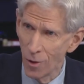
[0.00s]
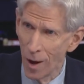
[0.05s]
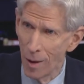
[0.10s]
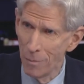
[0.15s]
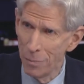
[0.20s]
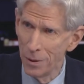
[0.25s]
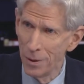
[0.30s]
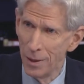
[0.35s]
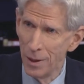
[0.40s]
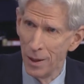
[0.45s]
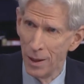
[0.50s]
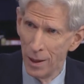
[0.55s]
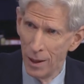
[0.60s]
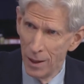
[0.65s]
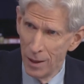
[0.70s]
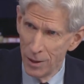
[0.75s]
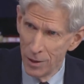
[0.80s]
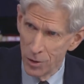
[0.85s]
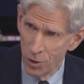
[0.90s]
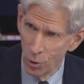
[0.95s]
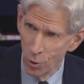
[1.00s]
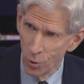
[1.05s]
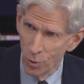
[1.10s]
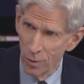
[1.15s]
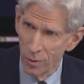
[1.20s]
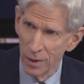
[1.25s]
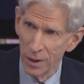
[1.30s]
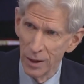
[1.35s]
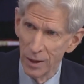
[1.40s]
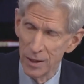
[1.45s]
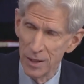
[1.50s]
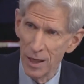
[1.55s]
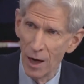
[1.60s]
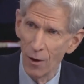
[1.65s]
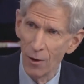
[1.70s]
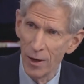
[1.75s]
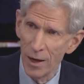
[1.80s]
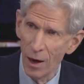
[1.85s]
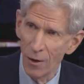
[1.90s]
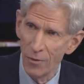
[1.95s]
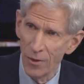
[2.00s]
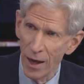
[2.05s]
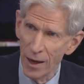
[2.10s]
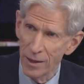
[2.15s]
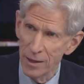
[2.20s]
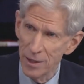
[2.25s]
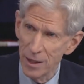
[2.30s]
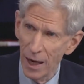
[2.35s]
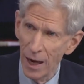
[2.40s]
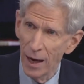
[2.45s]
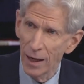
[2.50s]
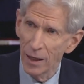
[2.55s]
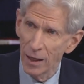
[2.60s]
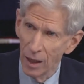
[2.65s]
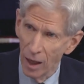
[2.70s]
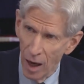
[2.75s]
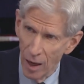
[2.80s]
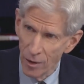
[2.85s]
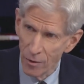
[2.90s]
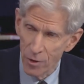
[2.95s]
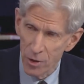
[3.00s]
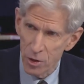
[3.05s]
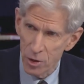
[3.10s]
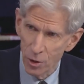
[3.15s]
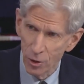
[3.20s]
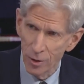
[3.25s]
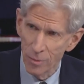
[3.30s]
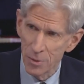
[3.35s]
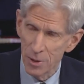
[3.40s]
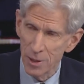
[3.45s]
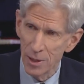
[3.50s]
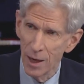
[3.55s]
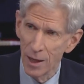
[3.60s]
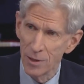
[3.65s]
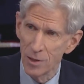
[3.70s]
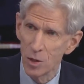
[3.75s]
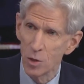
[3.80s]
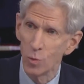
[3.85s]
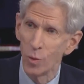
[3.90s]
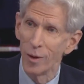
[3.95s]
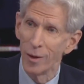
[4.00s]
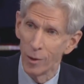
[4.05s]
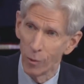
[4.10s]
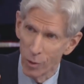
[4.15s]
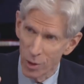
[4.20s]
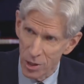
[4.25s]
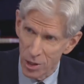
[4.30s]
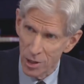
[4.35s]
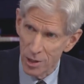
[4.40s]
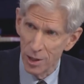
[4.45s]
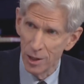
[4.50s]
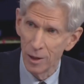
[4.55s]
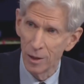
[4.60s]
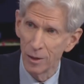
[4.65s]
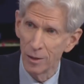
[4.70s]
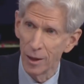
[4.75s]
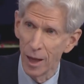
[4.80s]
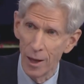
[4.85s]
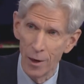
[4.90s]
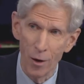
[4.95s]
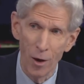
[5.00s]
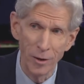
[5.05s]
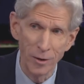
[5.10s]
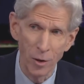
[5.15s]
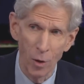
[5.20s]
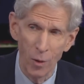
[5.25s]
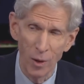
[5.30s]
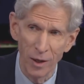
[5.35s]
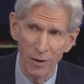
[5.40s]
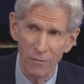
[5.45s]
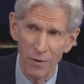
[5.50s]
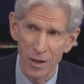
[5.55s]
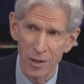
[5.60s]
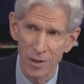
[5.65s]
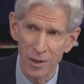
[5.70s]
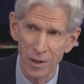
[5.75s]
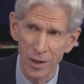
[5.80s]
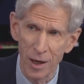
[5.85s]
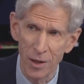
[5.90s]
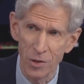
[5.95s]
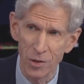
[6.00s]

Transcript: Trump to carry out that attack under the circumstances where there was still an ongoing investigation?